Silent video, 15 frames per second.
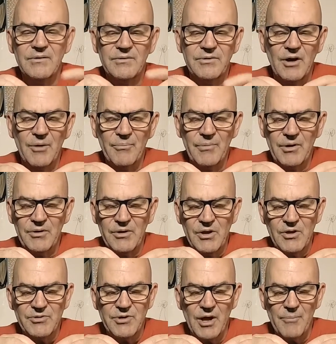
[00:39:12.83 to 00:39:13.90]

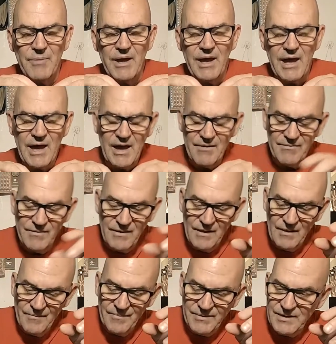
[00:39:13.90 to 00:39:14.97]
So I may have,
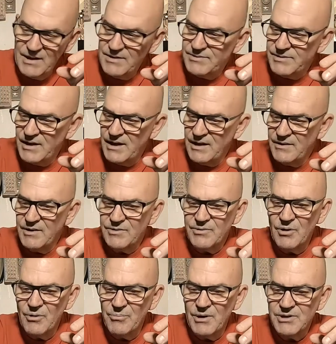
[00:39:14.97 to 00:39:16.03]
let's say, this
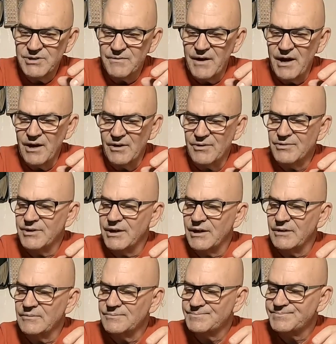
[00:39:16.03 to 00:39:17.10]
whole bunch of arrows
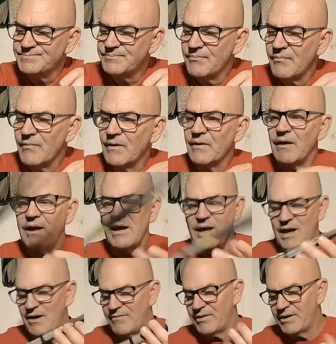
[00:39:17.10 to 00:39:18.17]
here that I
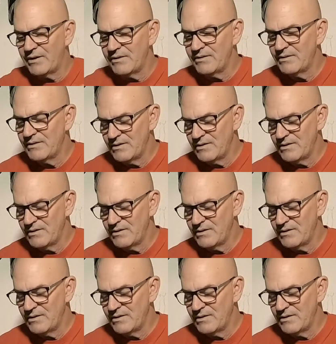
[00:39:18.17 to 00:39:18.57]
have here.